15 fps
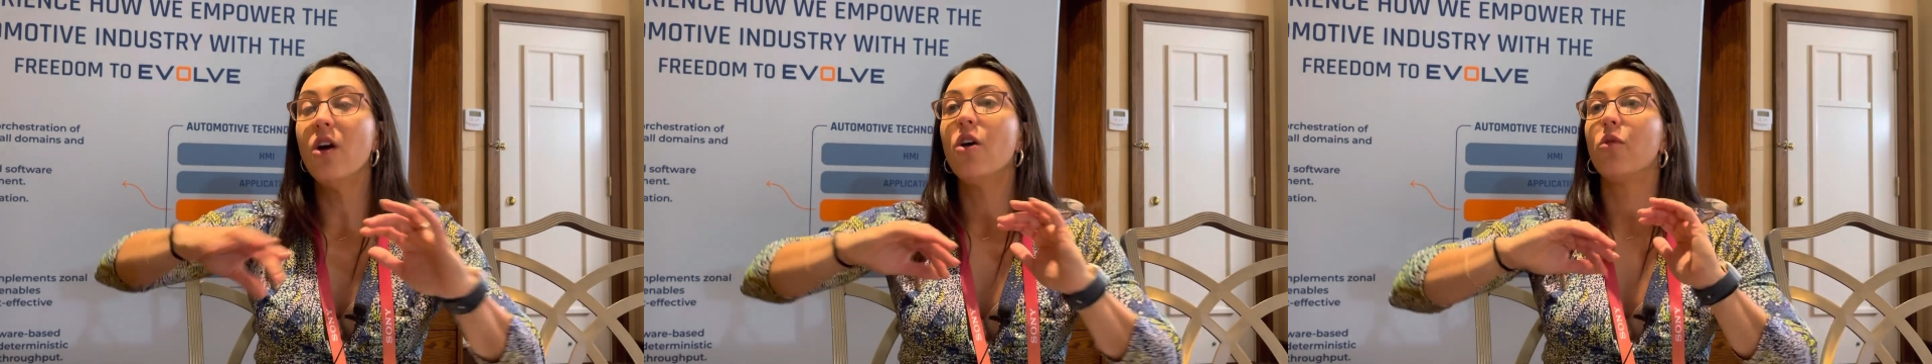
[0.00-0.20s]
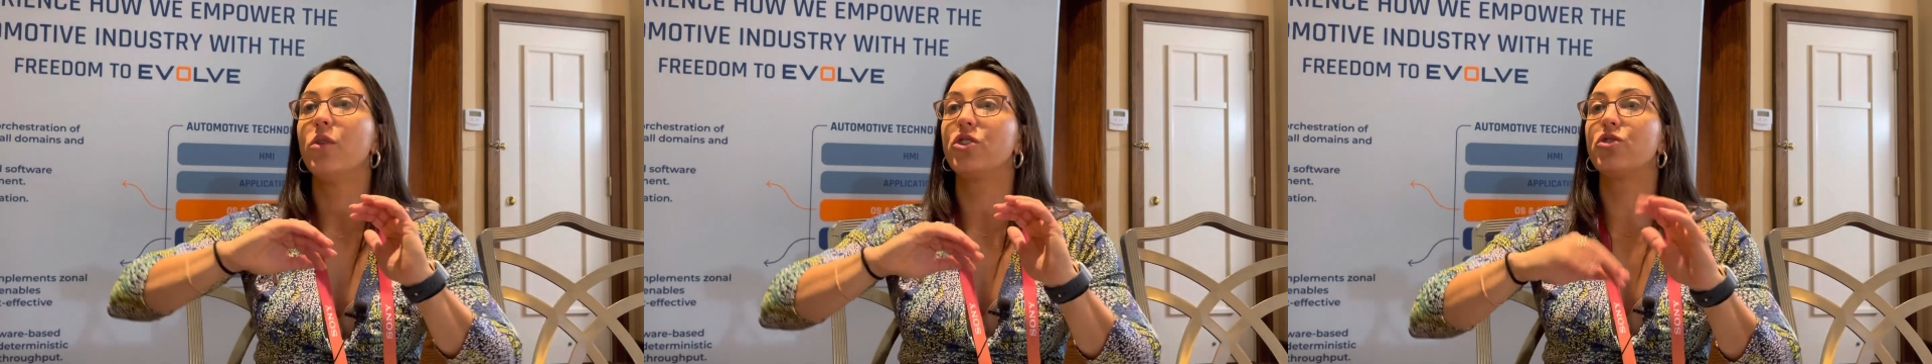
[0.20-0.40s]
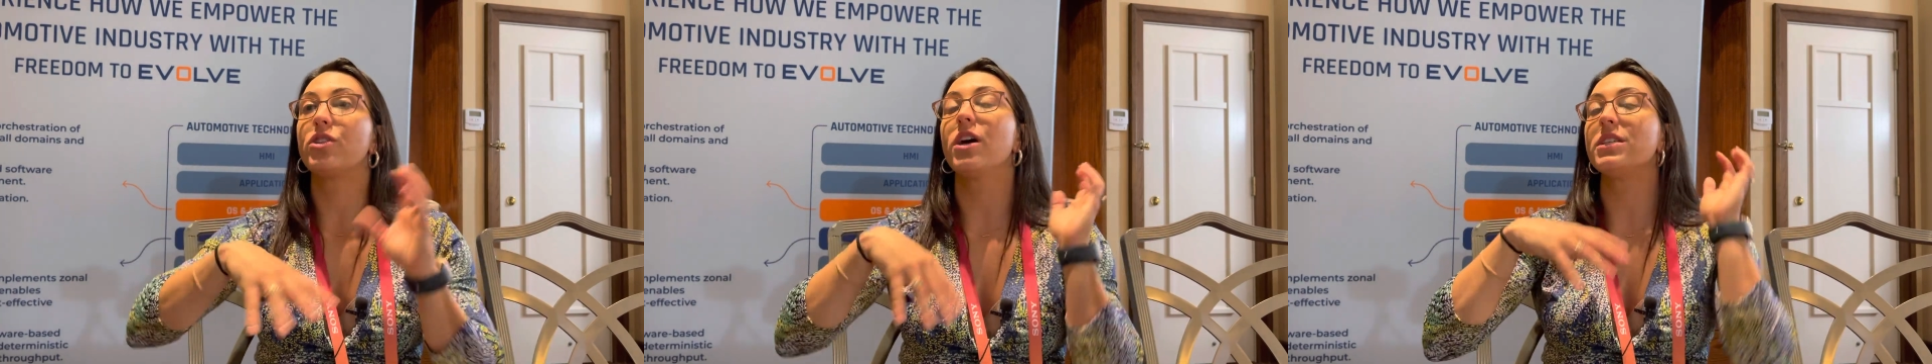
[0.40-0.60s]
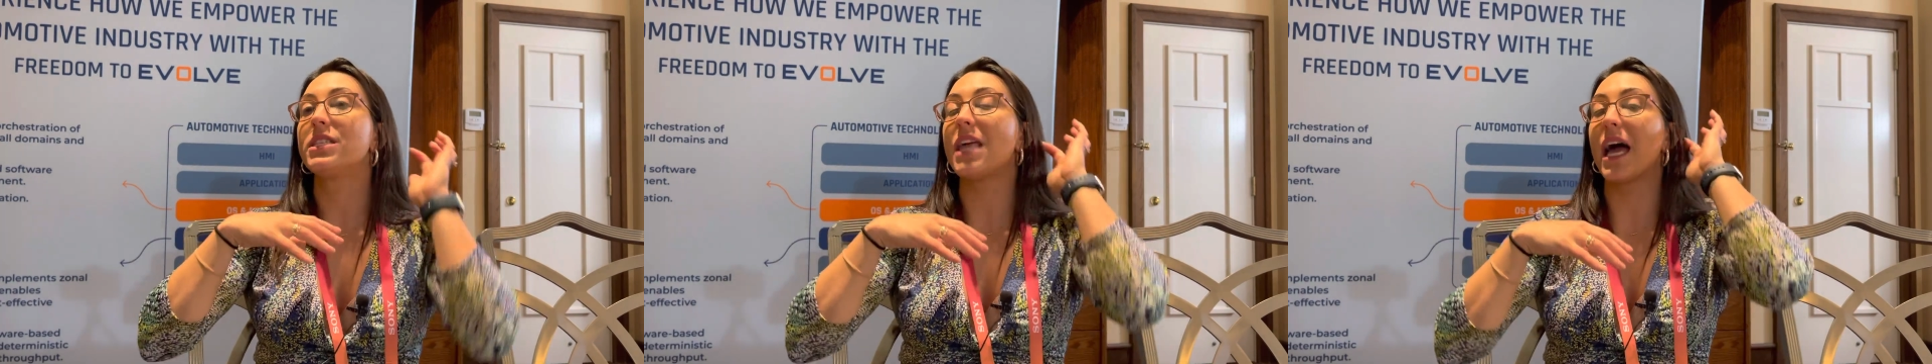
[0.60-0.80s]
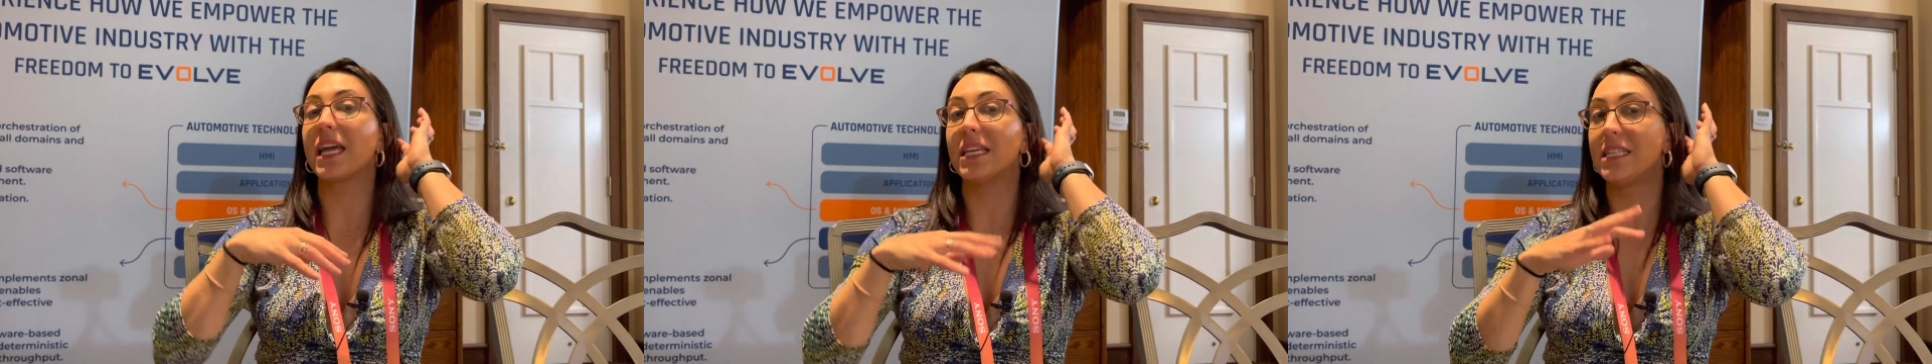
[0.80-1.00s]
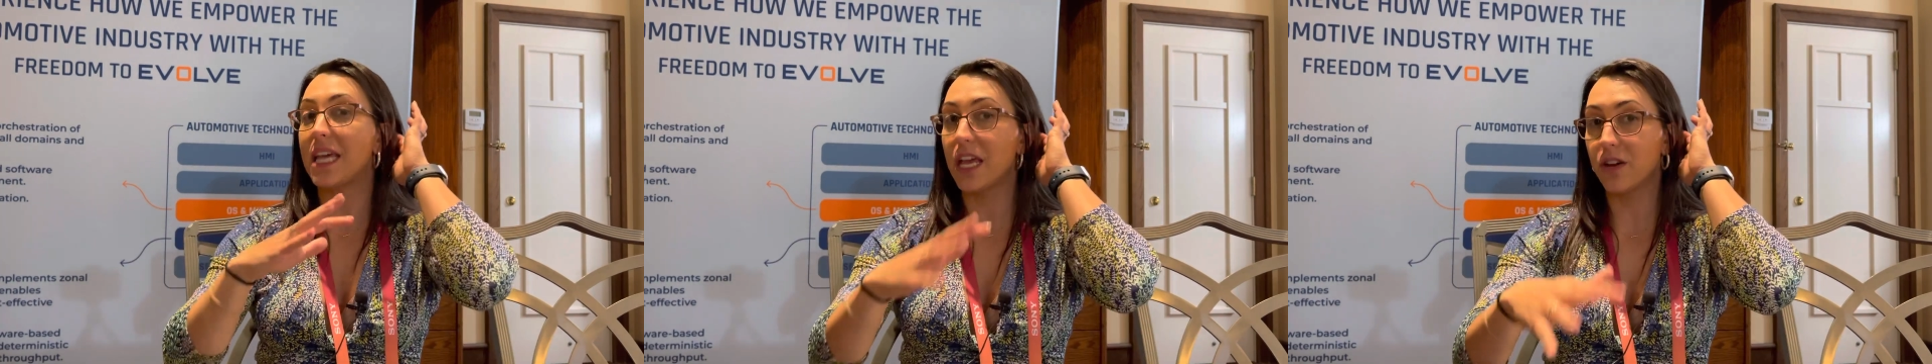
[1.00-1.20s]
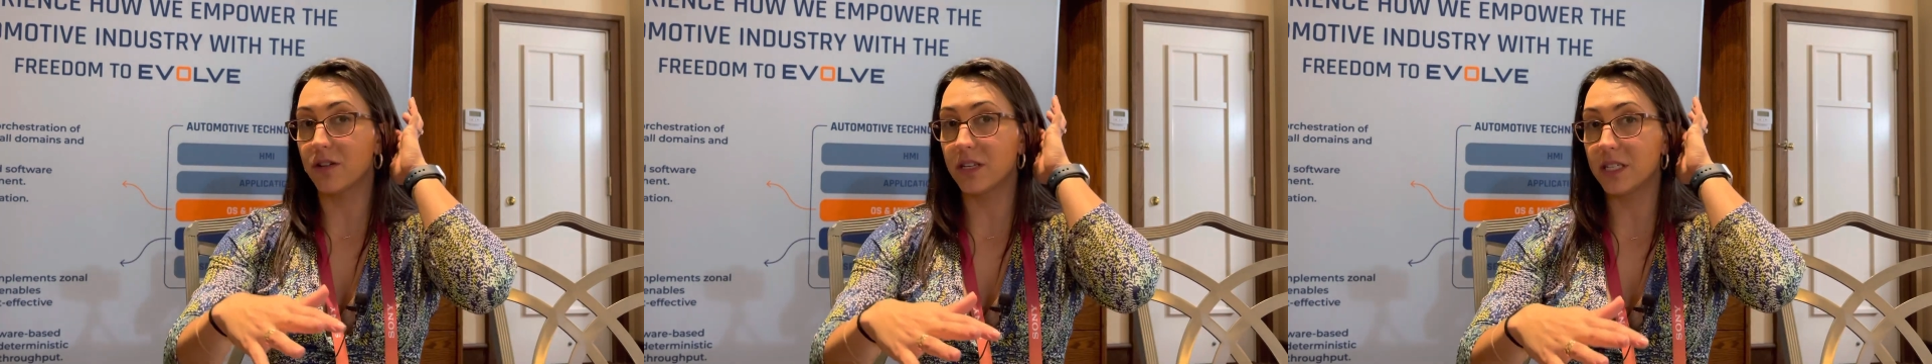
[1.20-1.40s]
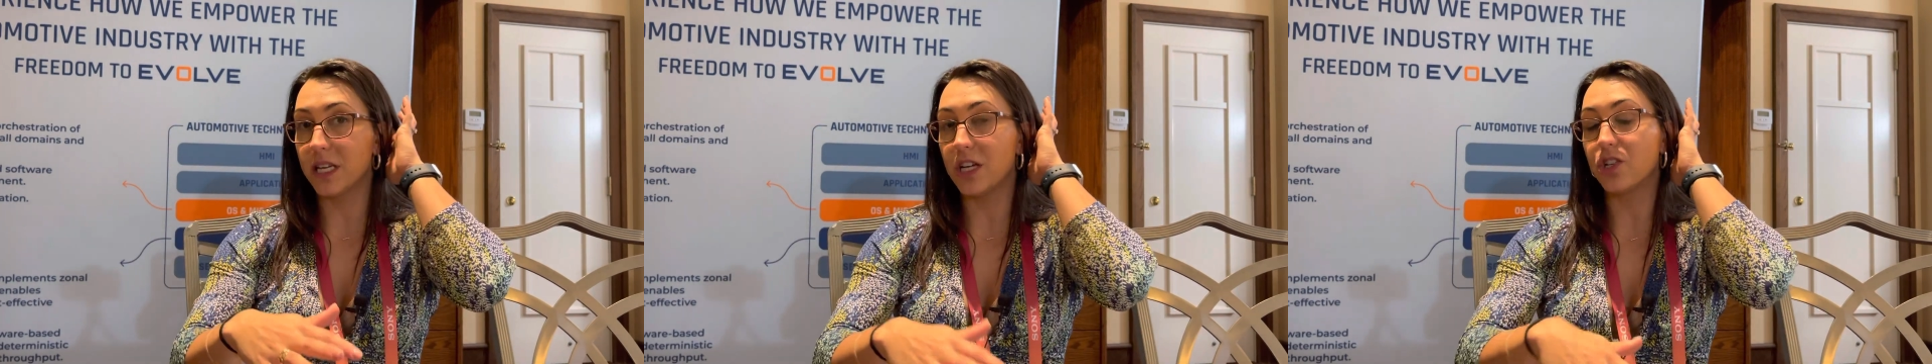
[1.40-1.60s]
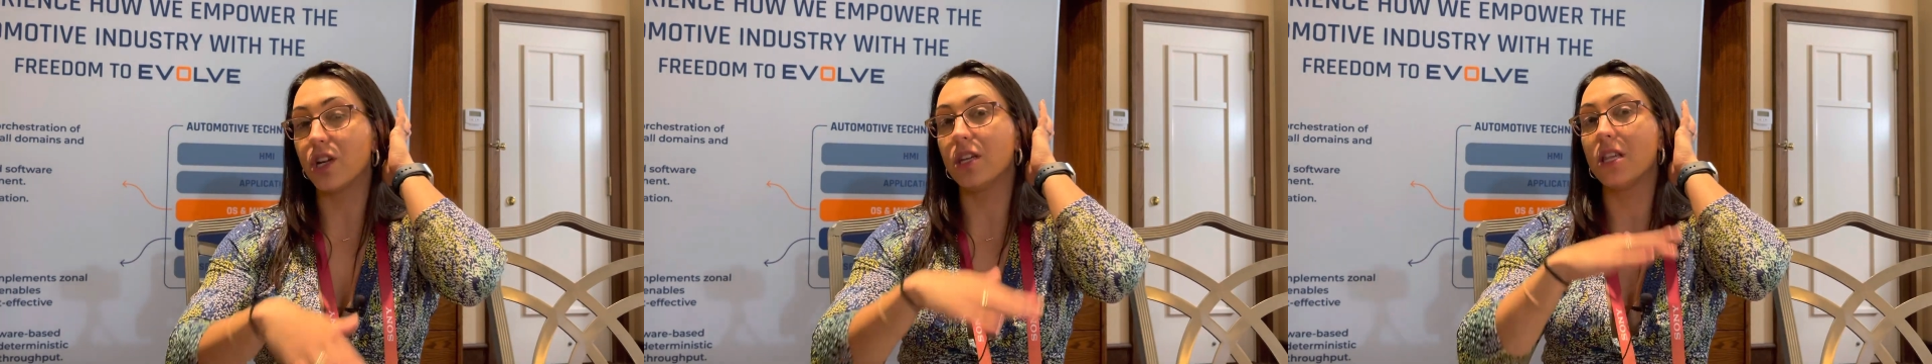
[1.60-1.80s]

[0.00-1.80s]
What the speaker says: which does that containerization,